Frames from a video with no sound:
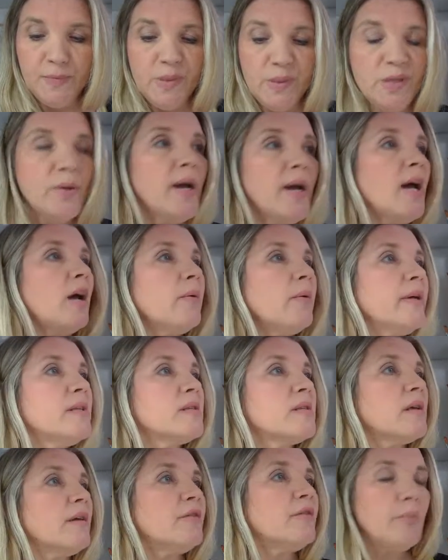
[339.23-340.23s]
So how is
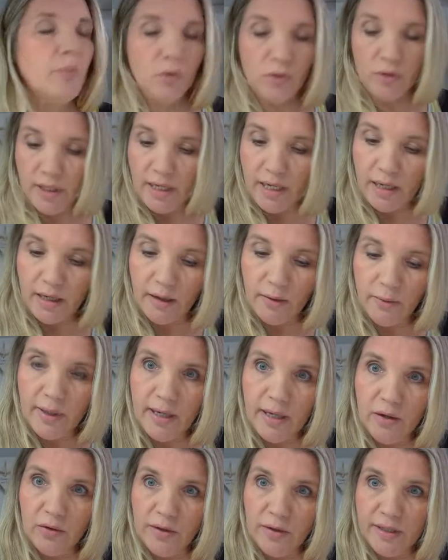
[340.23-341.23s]
everybody
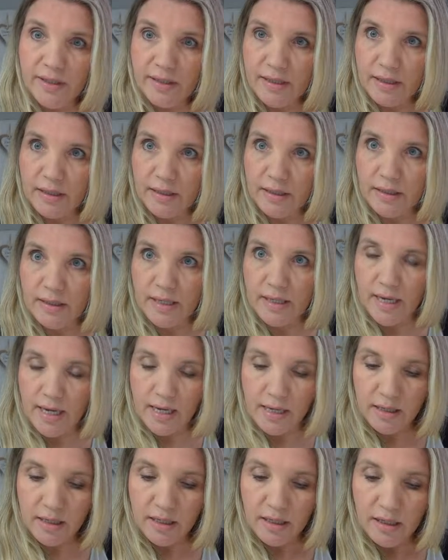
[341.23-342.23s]
anyway on this
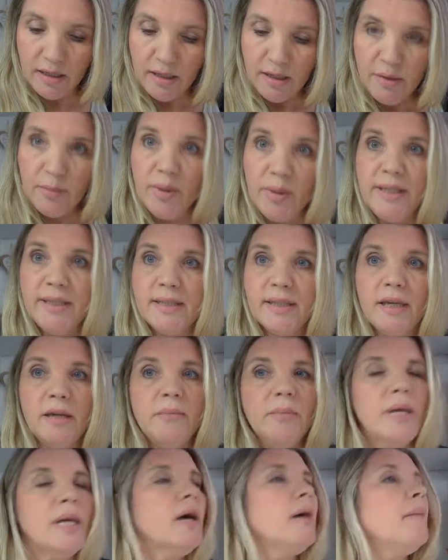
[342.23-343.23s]
Saturday? Please keep
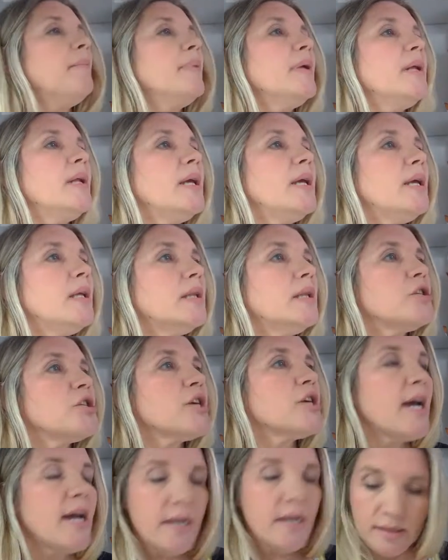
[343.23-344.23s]
me company in the
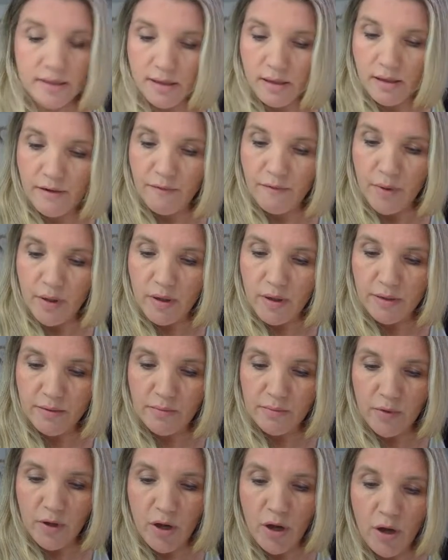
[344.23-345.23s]
chat. I
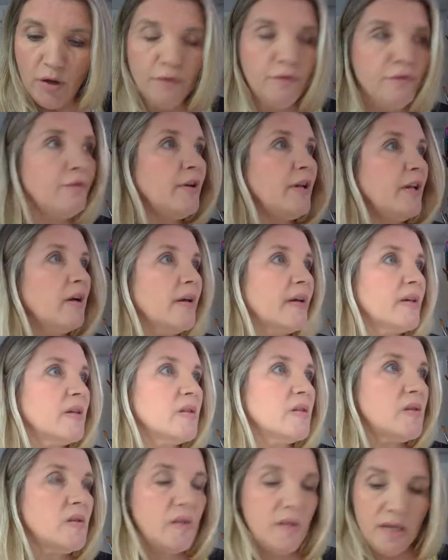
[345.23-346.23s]
hopefully I
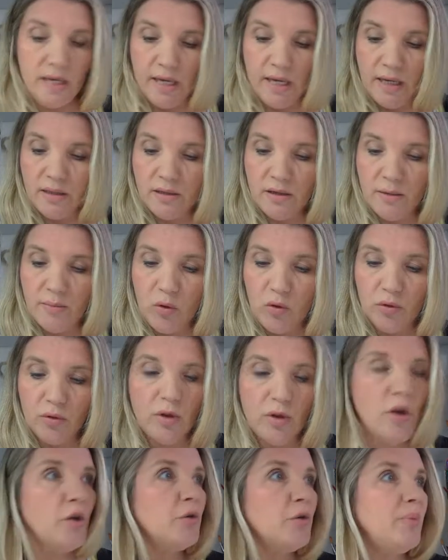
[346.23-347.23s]
can see it. I'm
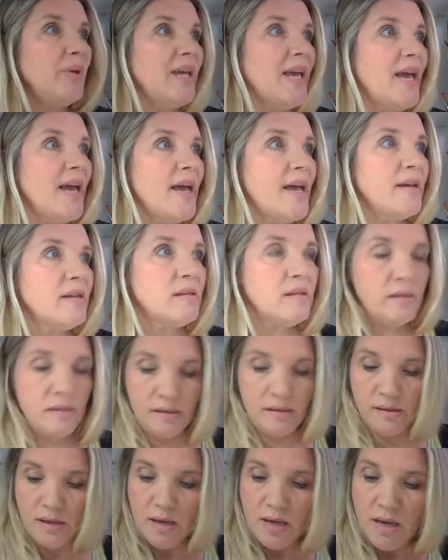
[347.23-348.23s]
on
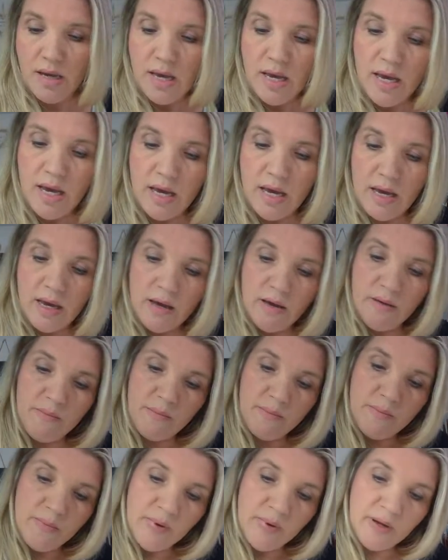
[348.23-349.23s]
OBS
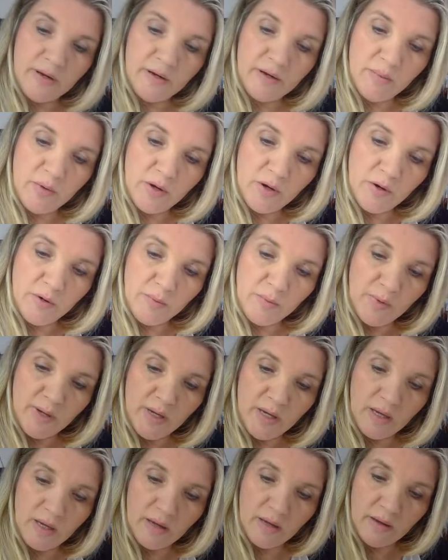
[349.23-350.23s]
and I'm
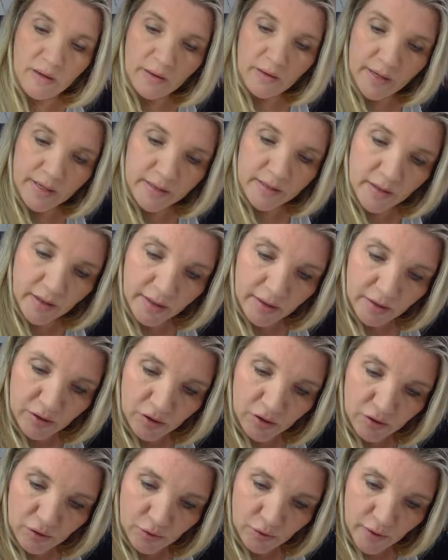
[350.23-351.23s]
hoping it's like a
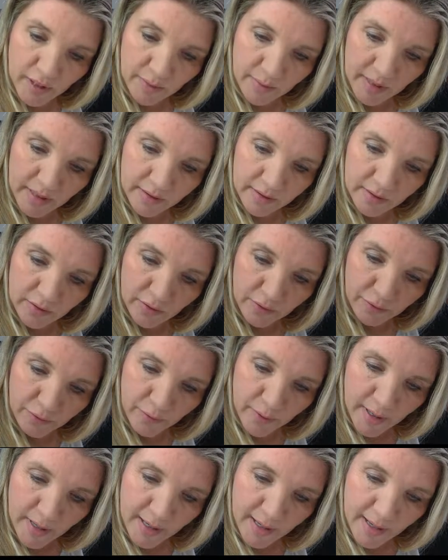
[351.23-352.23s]
streaming
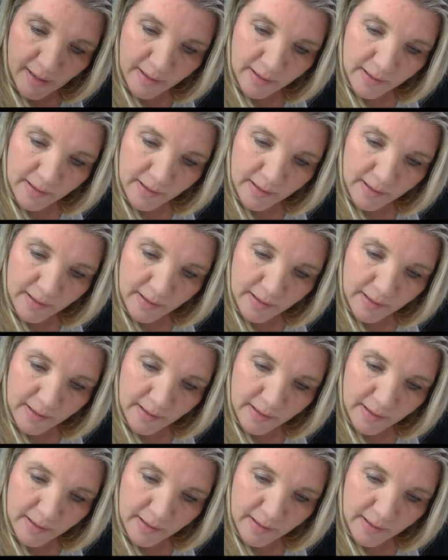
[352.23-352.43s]
software.